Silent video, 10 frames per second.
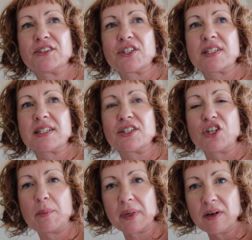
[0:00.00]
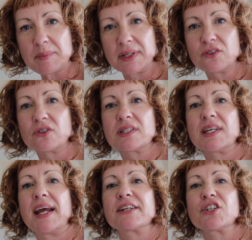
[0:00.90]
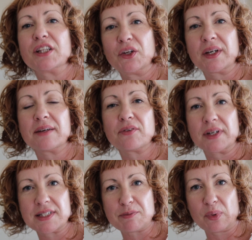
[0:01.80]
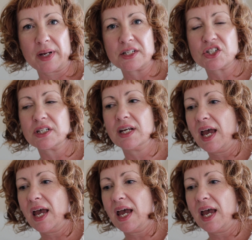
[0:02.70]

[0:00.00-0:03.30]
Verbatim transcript: just jumping on Pinterest and actually looking for inspiration.